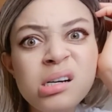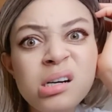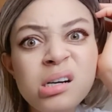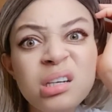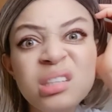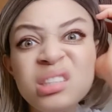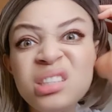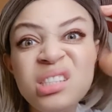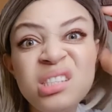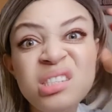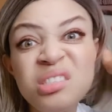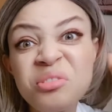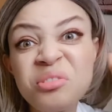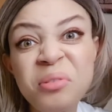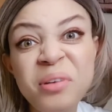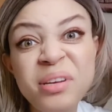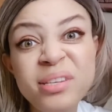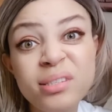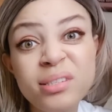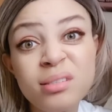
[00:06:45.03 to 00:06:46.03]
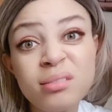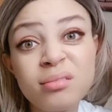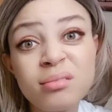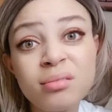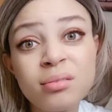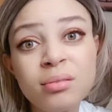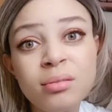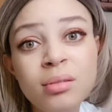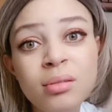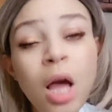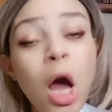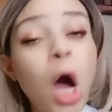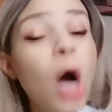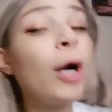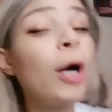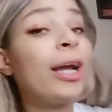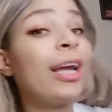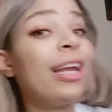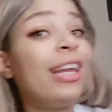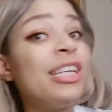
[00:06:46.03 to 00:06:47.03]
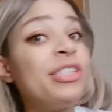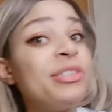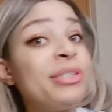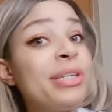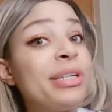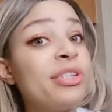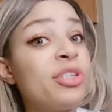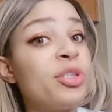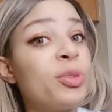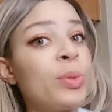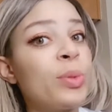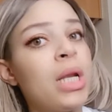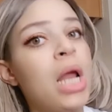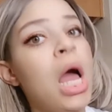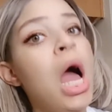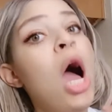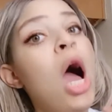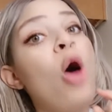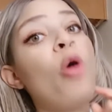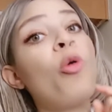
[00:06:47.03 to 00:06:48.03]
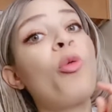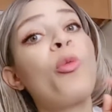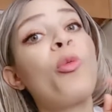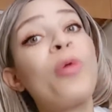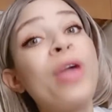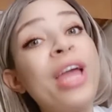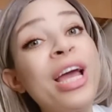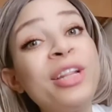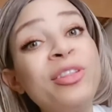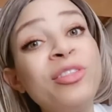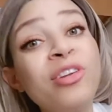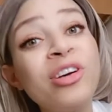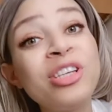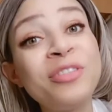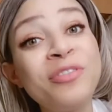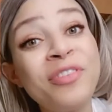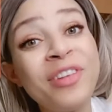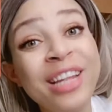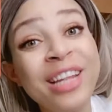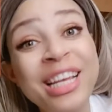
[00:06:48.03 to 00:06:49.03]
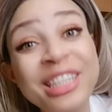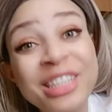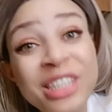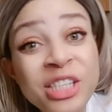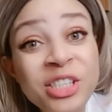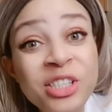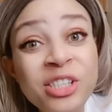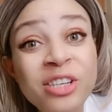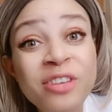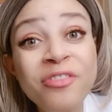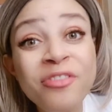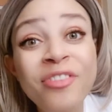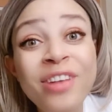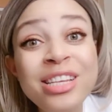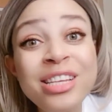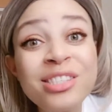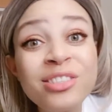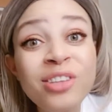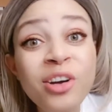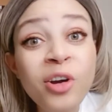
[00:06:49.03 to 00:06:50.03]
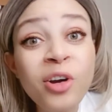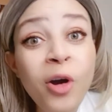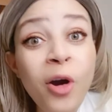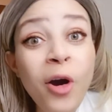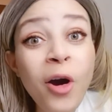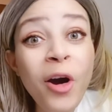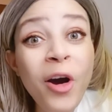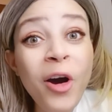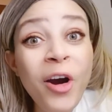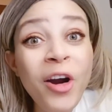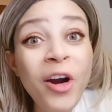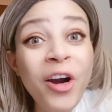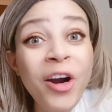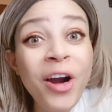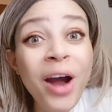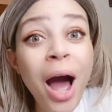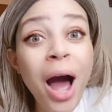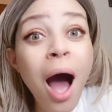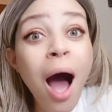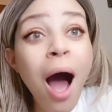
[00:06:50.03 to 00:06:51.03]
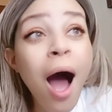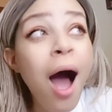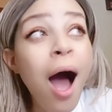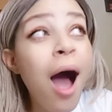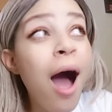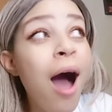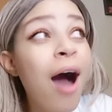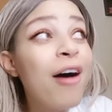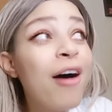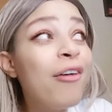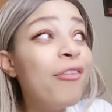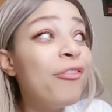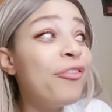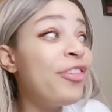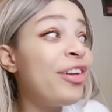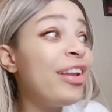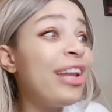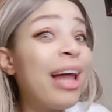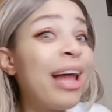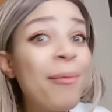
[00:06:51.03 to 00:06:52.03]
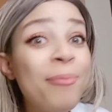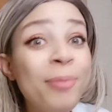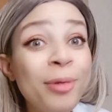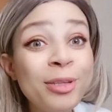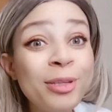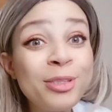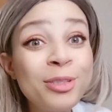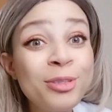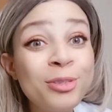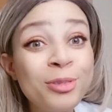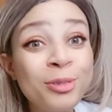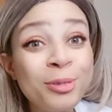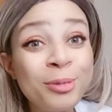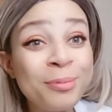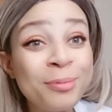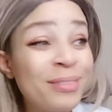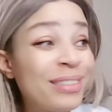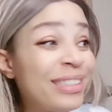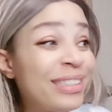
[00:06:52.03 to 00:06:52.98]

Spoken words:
She's crazy. Okay, let's try this one. Where does fertilization first occur? Fallopian tube.